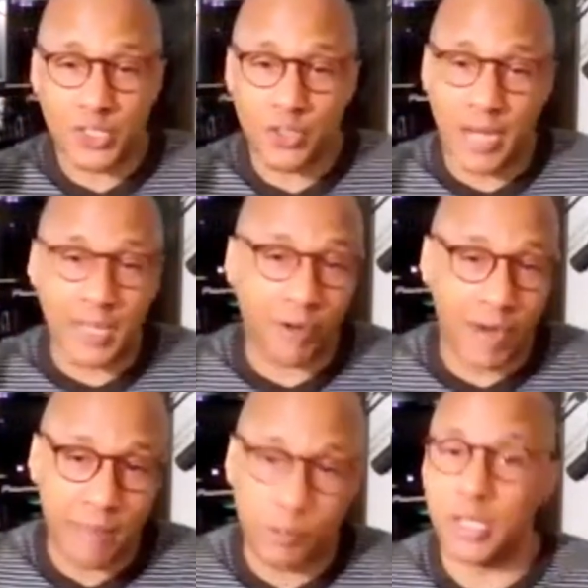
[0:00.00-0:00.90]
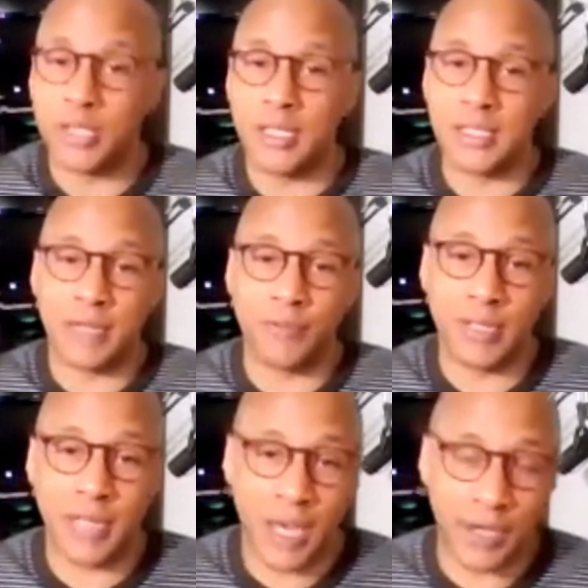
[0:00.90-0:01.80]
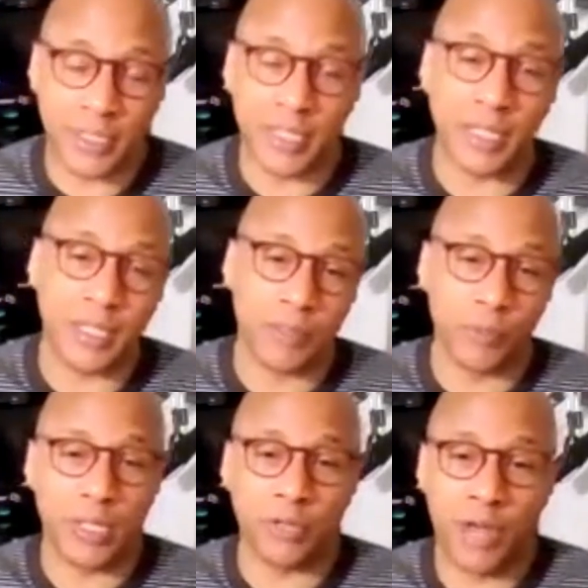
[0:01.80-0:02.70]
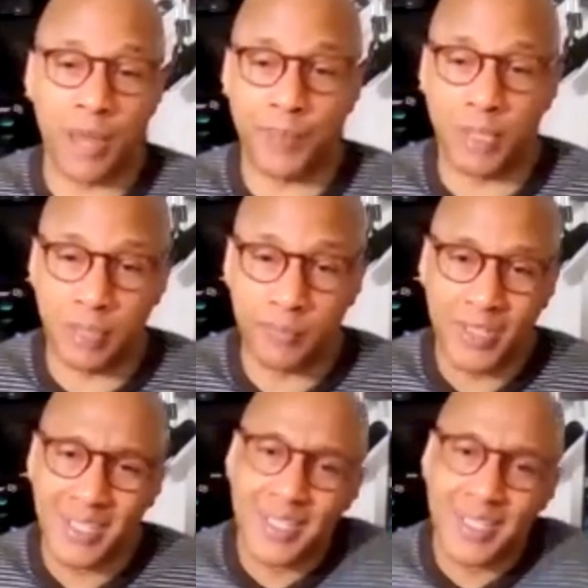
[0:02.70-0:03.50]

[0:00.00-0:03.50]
I try to grab one of these every now and then, and we're gonna wrap up.